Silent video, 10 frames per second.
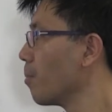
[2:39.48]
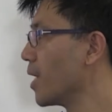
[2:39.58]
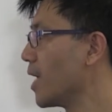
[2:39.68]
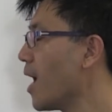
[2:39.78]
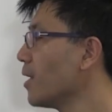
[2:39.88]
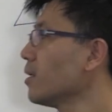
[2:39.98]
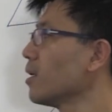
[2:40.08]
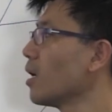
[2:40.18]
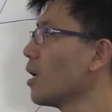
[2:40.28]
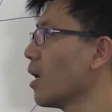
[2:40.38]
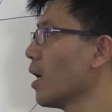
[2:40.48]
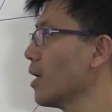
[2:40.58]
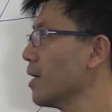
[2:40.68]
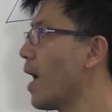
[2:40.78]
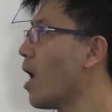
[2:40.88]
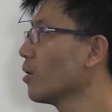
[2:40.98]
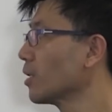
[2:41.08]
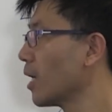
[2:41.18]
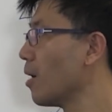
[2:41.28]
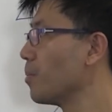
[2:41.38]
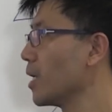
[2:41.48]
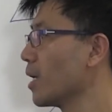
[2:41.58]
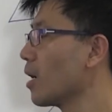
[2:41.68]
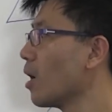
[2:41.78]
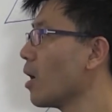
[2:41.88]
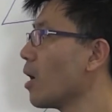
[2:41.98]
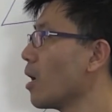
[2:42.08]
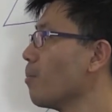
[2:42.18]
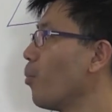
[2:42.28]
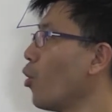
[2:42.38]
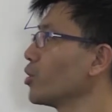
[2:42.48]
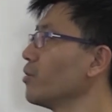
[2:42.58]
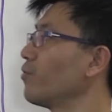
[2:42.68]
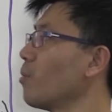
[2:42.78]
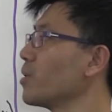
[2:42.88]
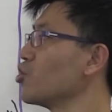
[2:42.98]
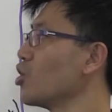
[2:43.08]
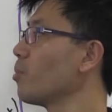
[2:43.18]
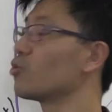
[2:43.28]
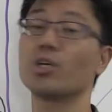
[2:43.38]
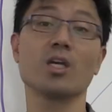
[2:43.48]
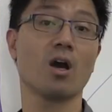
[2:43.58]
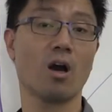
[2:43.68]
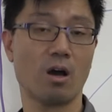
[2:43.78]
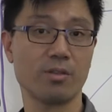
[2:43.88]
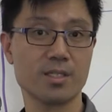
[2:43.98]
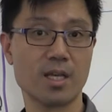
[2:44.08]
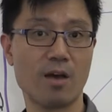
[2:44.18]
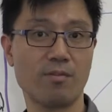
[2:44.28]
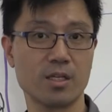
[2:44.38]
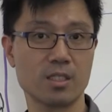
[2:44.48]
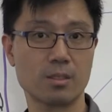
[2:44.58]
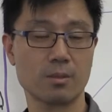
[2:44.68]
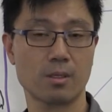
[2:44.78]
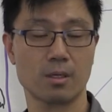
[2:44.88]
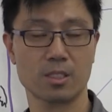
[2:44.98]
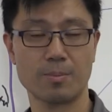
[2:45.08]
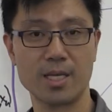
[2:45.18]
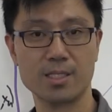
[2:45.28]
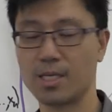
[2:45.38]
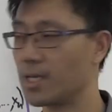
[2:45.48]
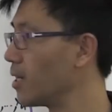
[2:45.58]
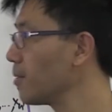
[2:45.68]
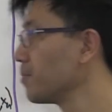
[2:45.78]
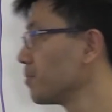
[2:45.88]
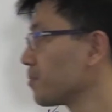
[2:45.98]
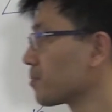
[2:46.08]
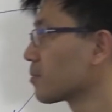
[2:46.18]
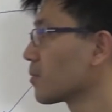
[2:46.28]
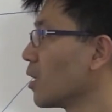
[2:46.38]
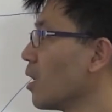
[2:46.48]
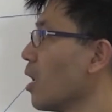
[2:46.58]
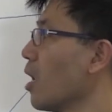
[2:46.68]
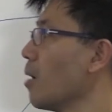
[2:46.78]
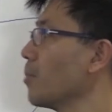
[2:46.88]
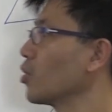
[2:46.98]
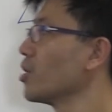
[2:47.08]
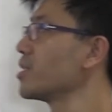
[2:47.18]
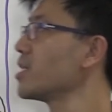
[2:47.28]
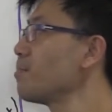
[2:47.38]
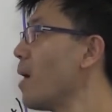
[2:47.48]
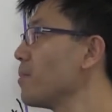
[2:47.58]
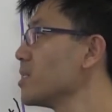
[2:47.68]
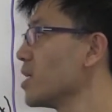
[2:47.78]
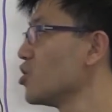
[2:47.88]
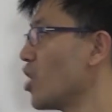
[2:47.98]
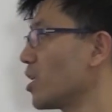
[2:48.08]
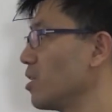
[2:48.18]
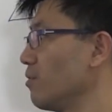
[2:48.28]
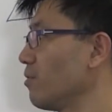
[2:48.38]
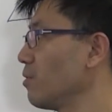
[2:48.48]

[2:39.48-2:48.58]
Pn now can be imported from the geometry on this affine space here. Because this map is injective,